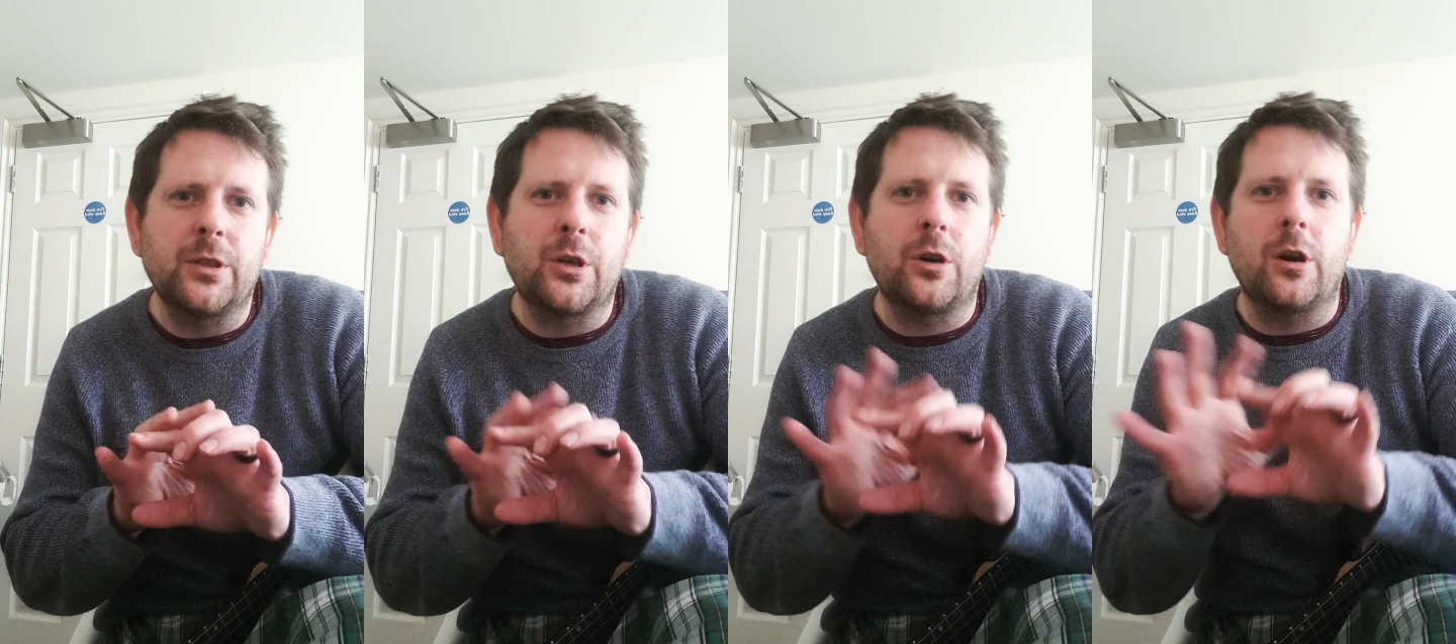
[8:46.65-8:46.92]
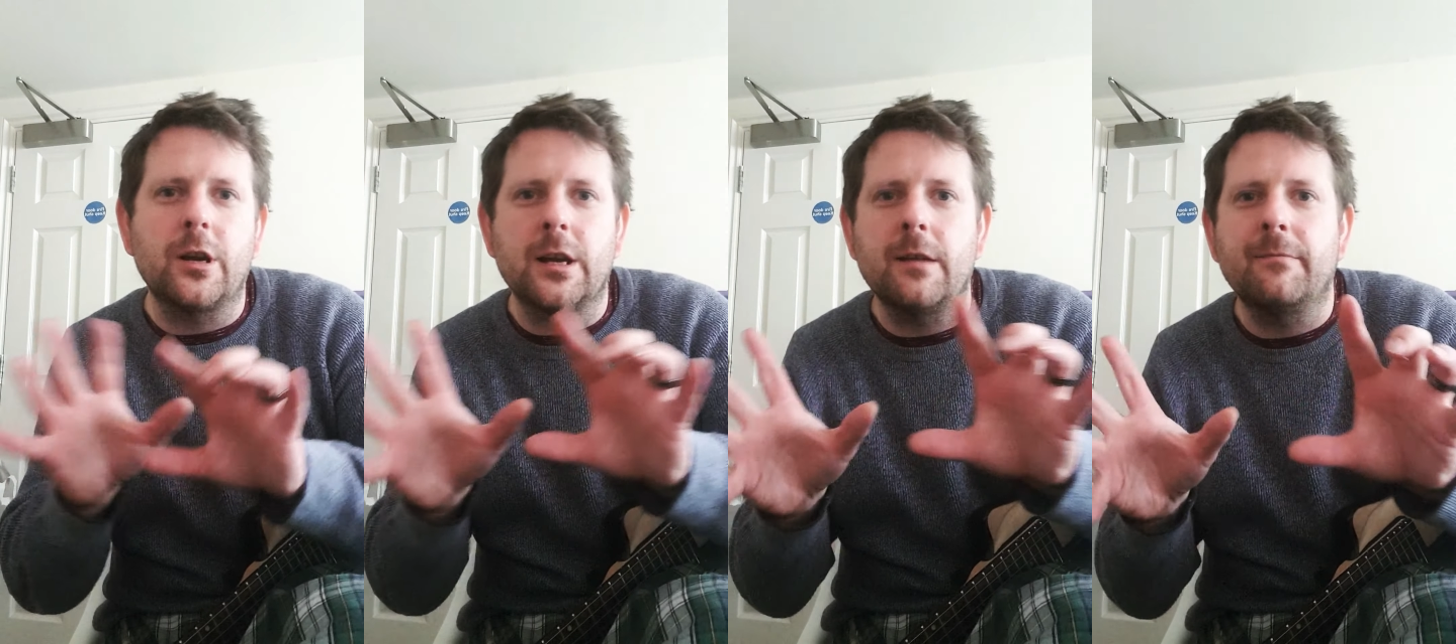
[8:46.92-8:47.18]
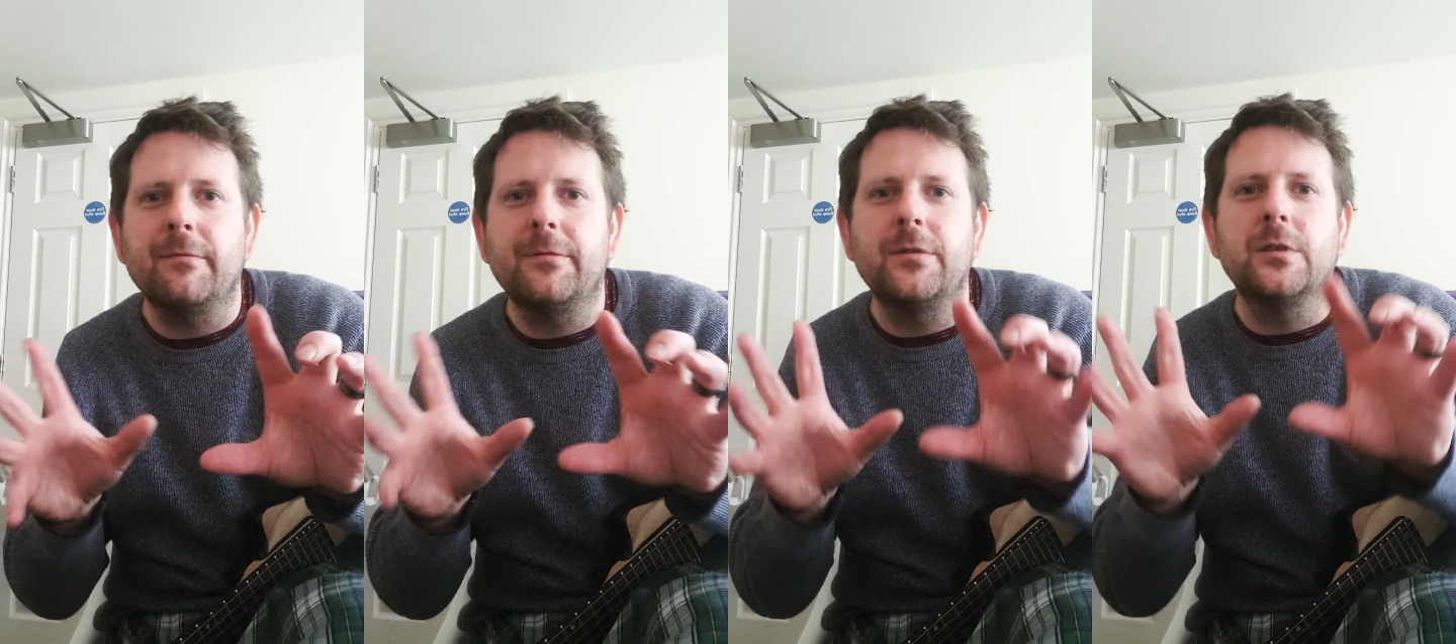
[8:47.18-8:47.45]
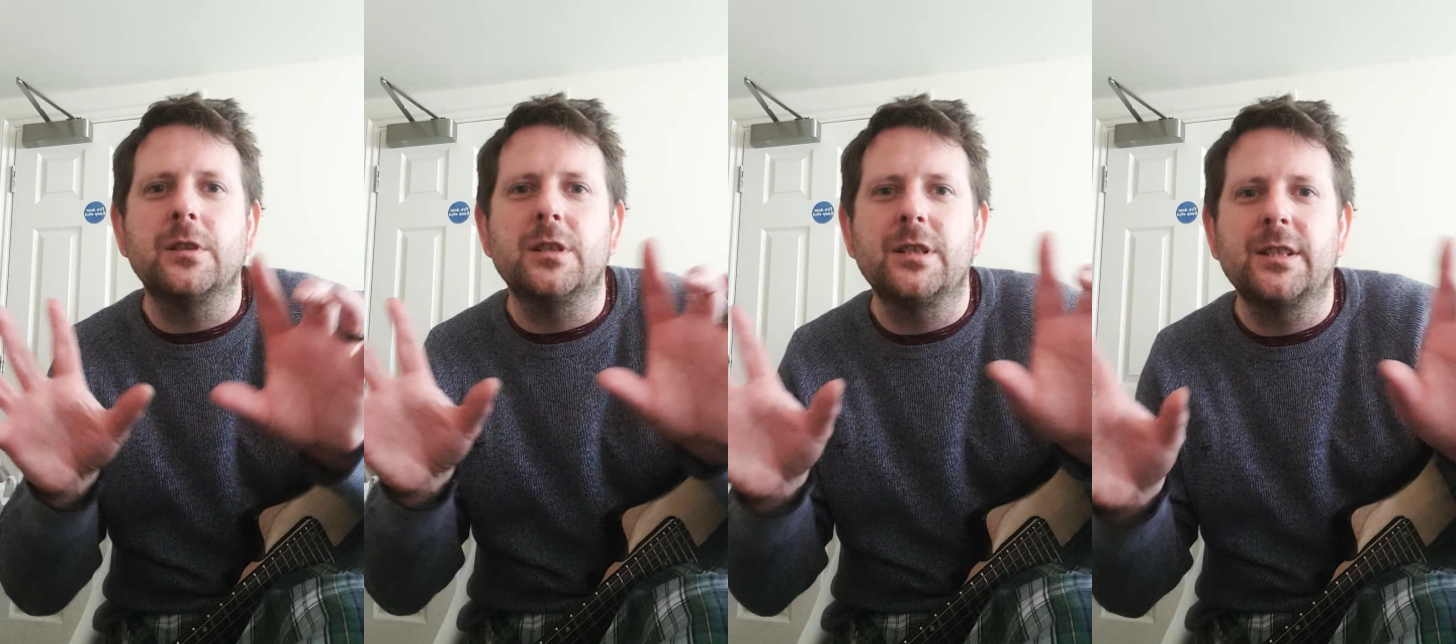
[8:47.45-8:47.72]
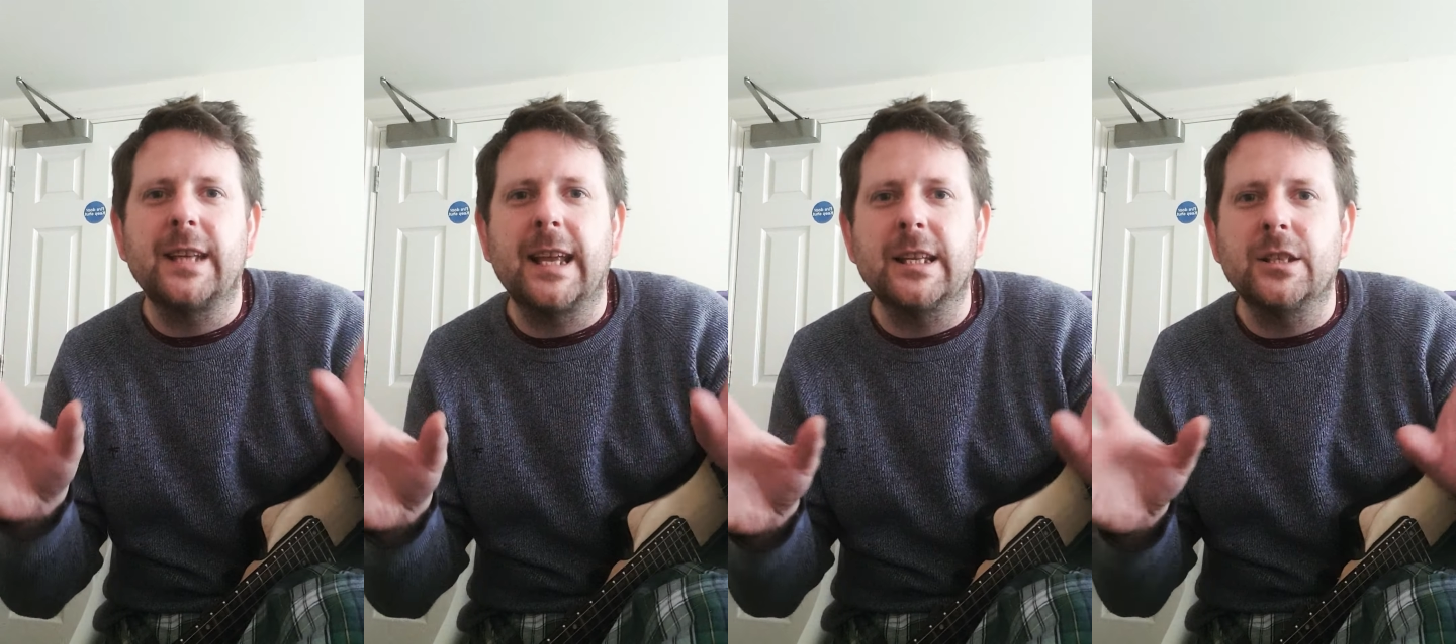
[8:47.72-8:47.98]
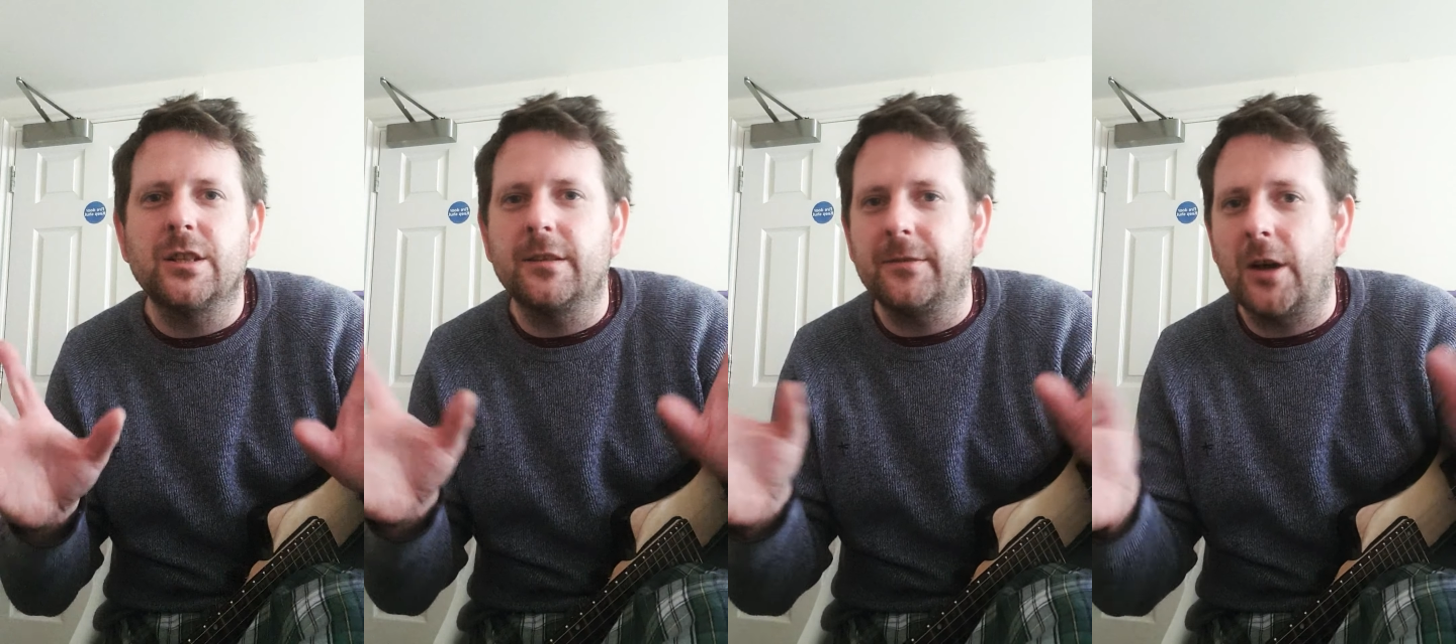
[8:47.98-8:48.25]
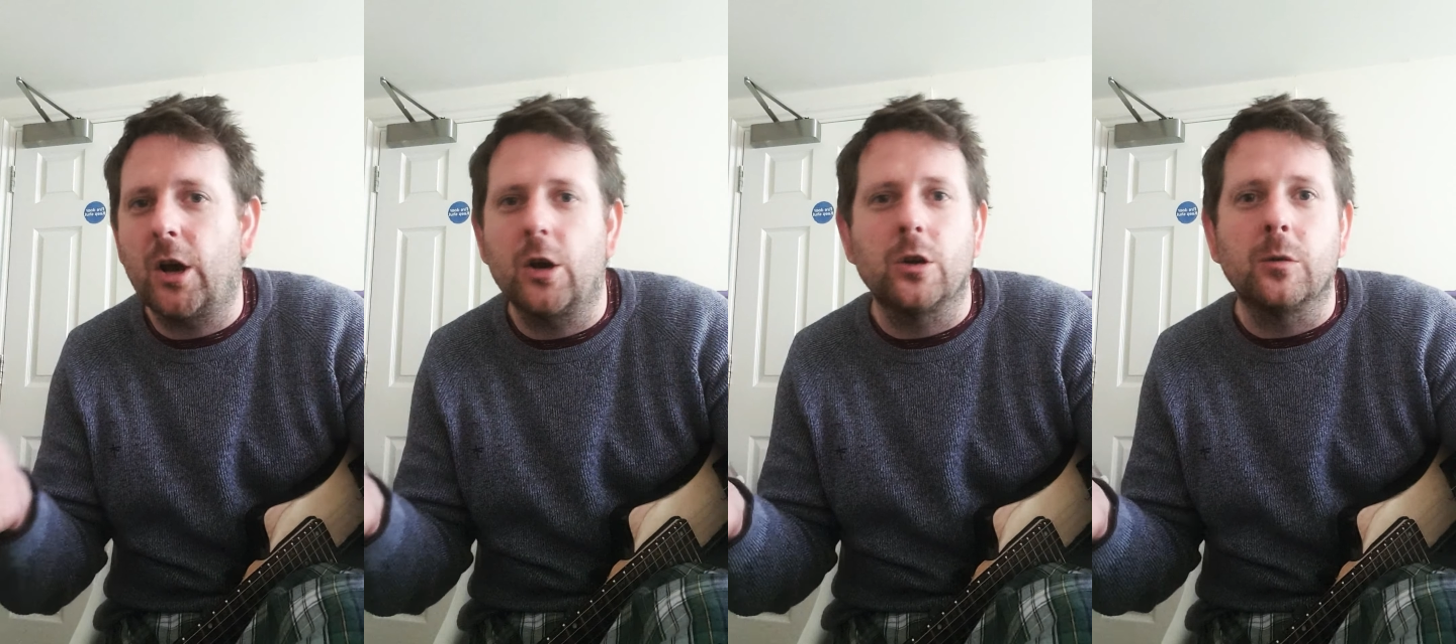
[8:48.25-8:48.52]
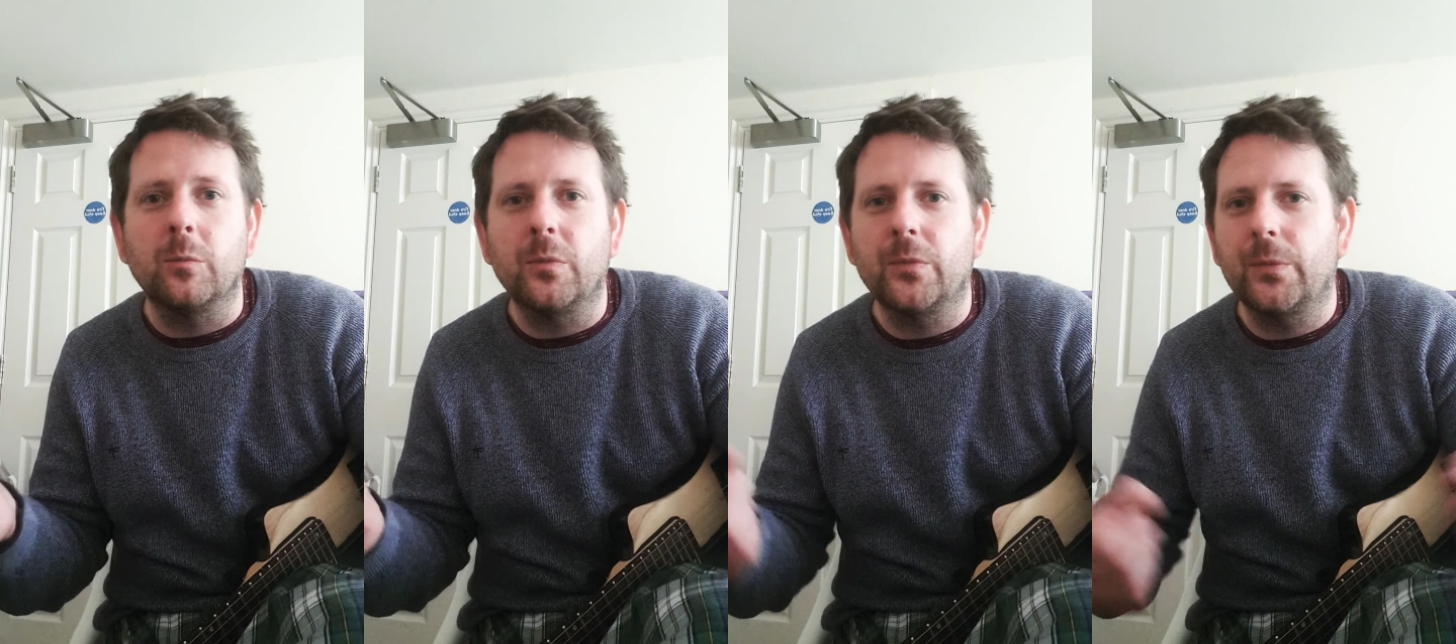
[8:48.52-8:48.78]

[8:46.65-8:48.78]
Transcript: triumphant sense of hope,